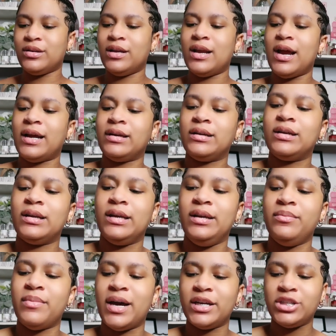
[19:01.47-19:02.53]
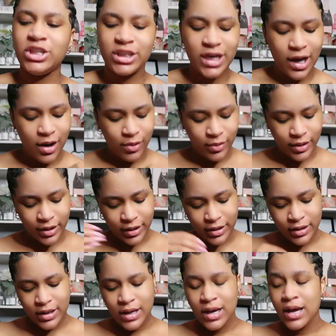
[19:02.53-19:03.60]
so that I can clean my shower.
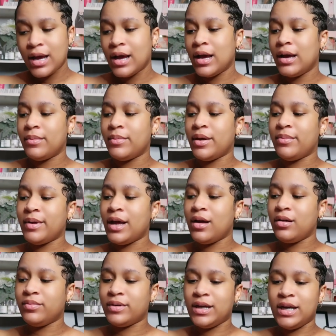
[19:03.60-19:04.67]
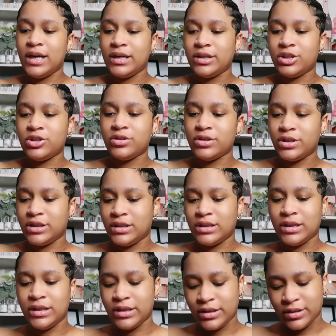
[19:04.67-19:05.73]
Baby, I hope they get
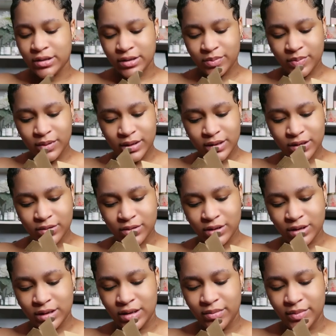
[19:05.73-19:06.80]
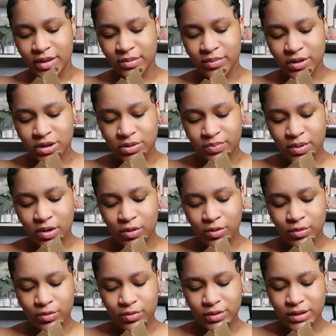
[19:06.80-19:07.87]
instructions in here, because please don't just give me a bunch of
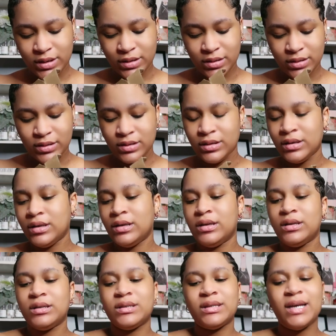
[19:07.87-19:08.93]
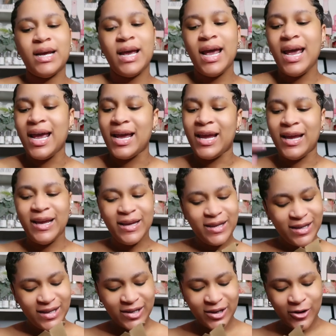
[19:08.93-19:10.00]
poles and say,
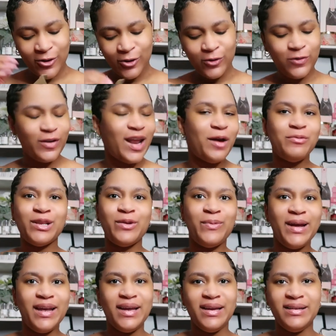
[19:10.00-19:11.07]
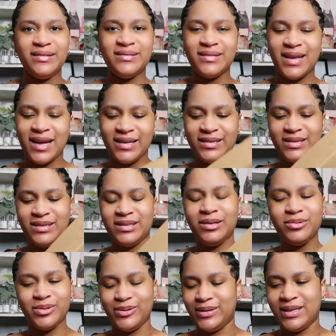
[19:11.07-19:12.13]
hey, go fly with the wind. Like,
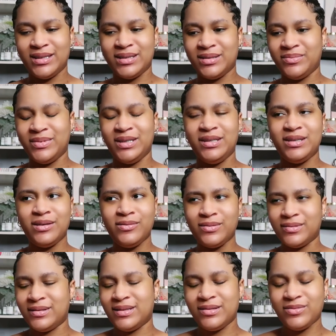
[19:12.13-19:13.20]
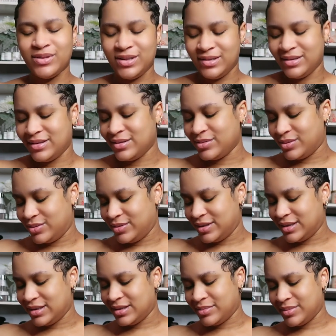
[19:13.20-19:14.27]
don't do that to me. Don't do that to
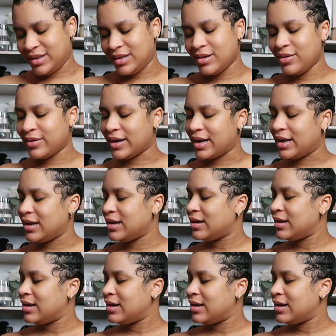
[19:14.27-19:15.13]
me. Okay.